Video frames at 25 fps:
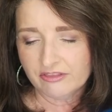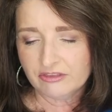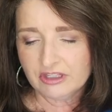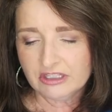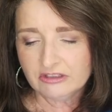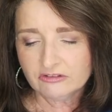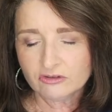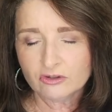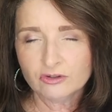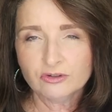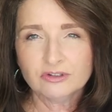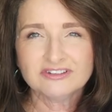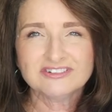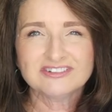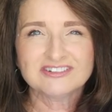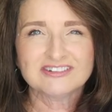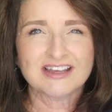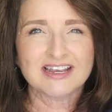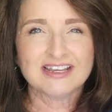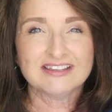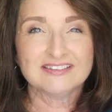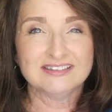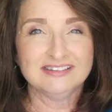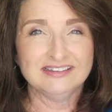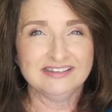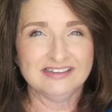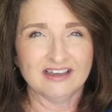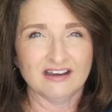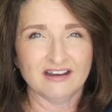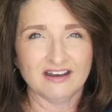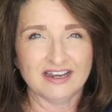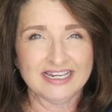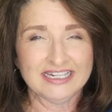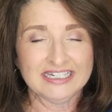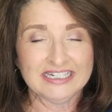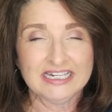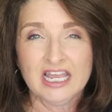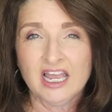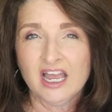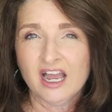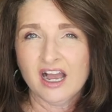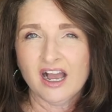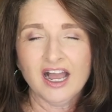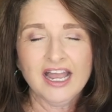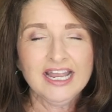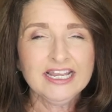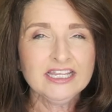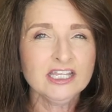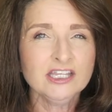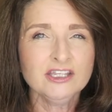These are a size nine.
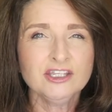I